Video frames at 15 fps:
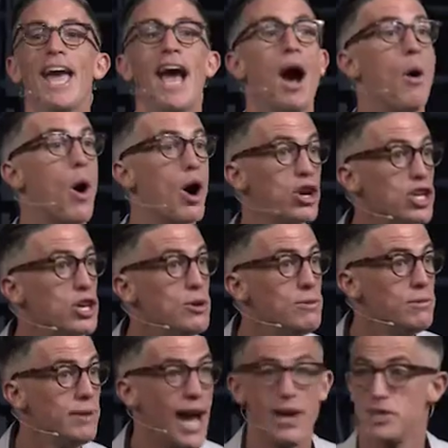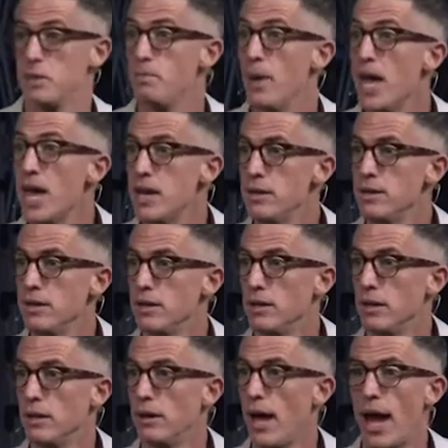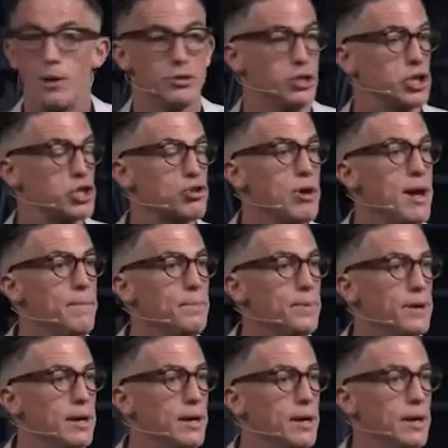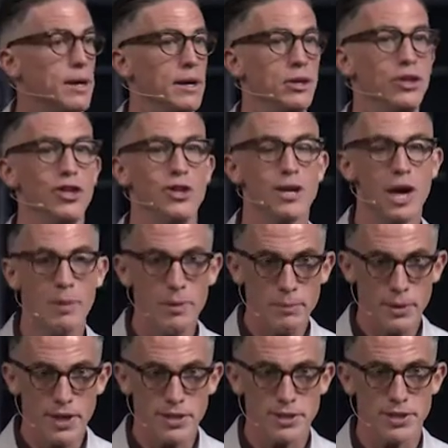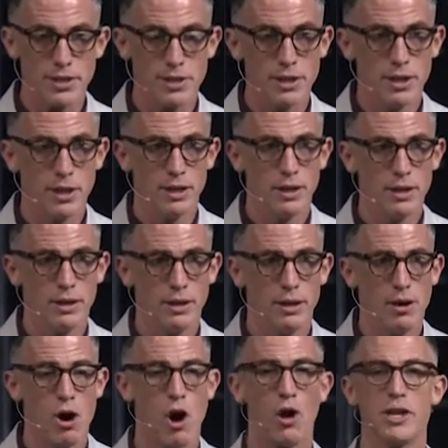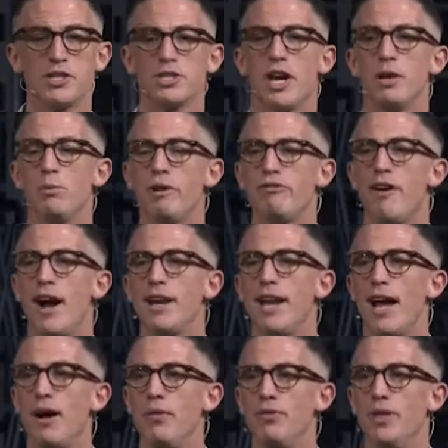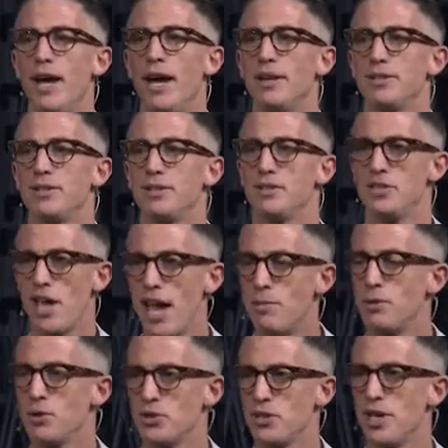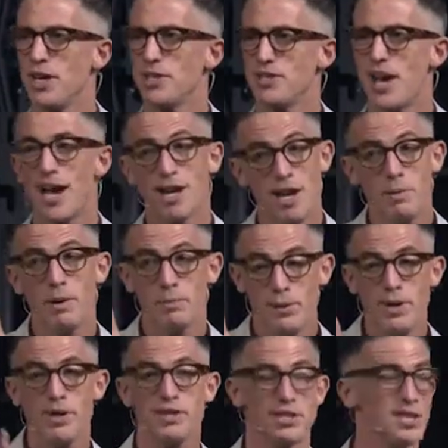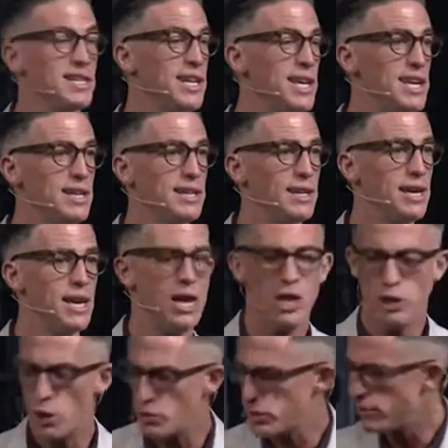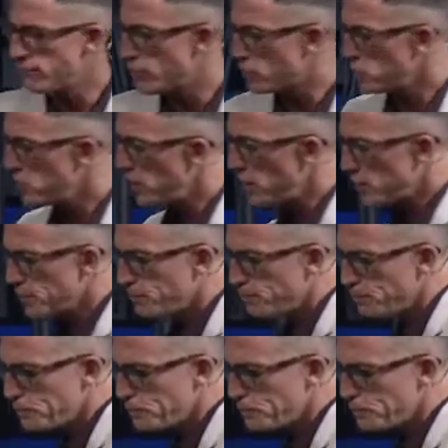how are you? How's it been? How's the trip? Do you come in peace? All of a sudden, we find out that Samuel says, I come in peace indeed. Notice in verse 6,